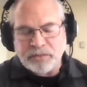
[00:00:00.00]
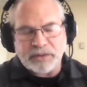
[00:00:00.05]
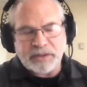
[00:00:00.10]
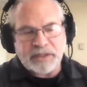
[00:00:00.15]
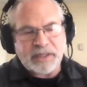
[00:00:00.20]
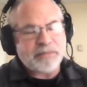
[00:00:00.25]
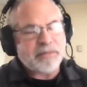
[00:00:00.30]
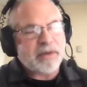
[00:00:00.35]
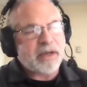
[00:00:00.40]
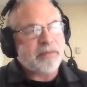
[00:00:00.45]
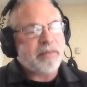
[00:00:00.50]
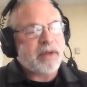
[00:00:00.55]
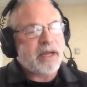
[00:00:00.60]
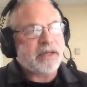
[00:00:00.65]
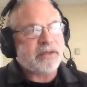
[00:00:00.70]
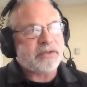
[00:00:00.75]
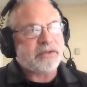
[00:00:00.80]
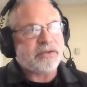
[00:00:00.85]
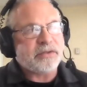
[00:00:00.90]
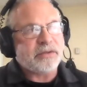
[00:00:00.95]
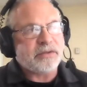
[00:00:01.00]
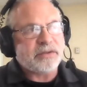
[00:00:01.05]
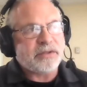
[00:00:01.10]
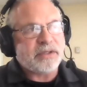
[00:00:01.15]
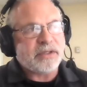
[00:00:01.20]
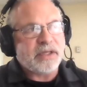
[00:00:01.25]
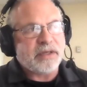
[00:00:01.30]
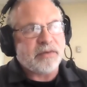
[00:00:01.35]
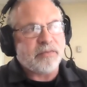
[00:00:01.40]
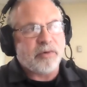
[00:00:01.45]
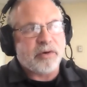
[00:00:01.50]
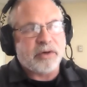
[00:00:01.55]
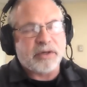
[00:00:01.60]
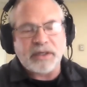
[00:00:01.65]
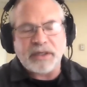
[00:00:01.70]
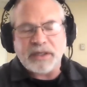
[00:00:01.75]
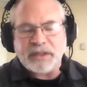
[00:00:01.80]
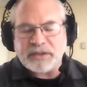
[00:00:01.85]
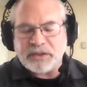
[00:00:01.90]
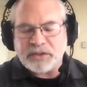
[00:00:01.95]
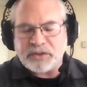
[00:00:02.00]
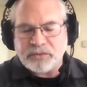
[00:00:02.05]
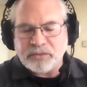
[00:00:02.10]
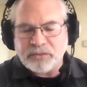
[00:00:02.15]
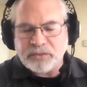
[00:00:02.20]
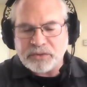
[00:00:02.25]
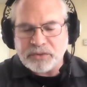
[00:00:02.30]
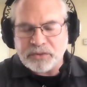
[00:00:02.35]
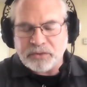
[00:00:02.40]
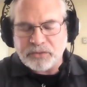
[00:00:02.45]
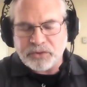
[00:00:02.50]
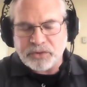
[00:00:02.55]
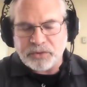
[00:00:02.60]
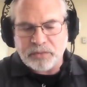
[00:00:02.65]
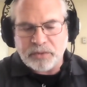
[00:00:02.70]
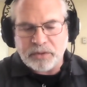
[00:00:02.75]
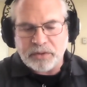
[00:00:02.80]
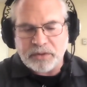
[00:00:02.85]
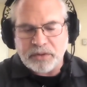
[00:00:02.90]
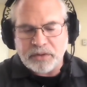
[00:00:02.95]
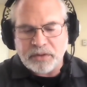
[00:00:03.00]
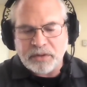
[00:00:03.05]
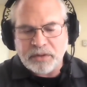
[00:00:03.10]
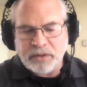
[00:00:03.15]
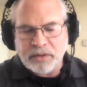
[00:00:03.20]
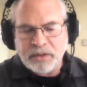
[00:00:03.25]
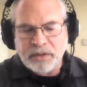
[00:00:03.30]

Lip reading: to get my master's and then working as a school social worker.